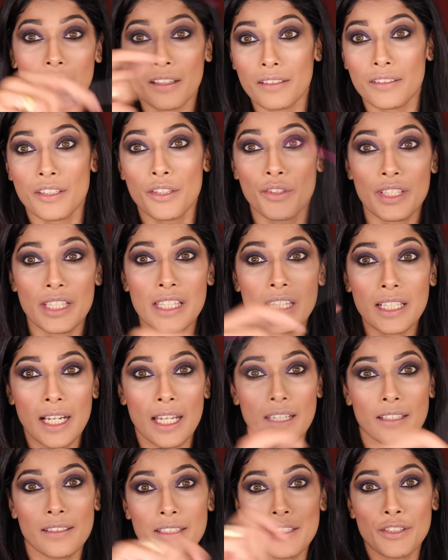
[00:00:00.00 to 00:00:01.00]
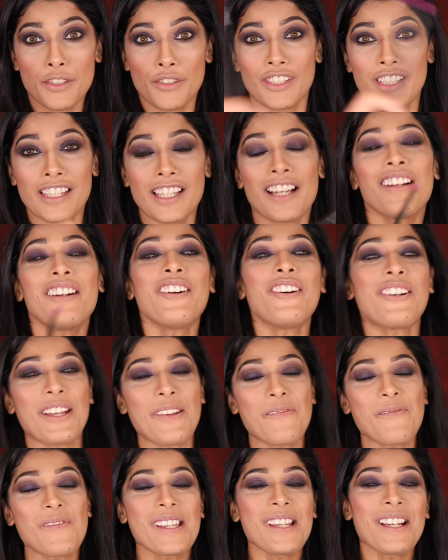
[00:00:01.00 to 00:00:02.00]
Did you see the color? Did you see that?
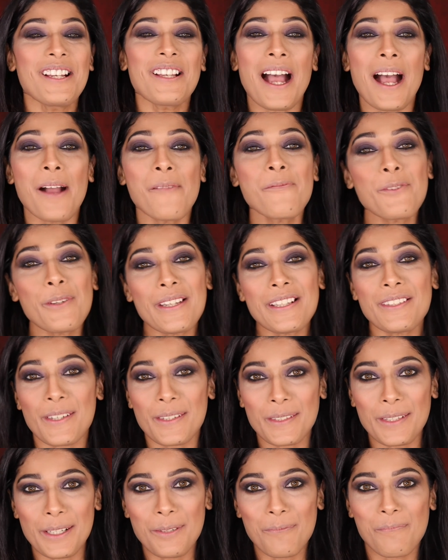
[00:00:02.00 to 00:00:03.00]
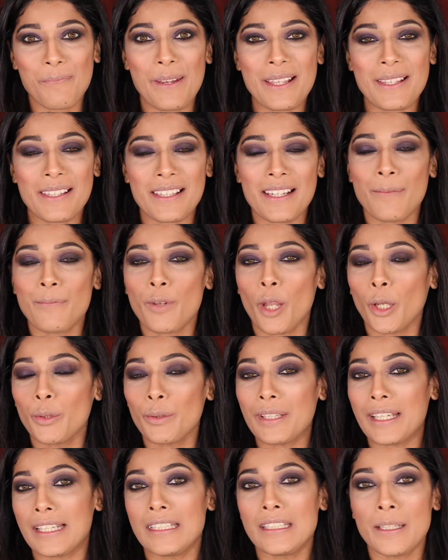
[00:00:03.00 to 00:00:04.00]
Okay. I'm doing just a lip pencil. I'm not
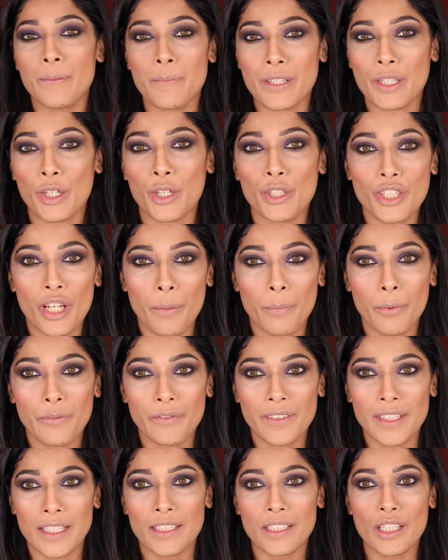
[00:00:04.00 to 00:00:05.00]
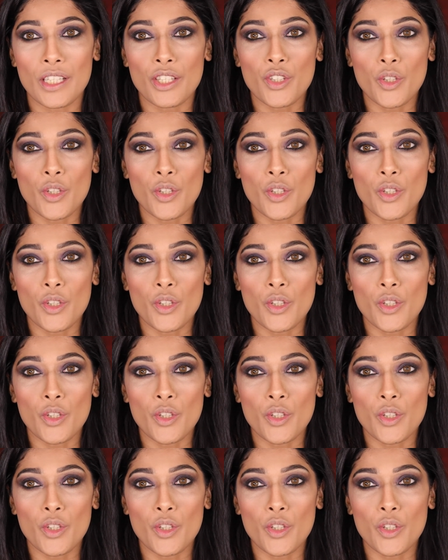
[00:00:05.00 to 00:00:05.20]
doing any lipstick on top of this.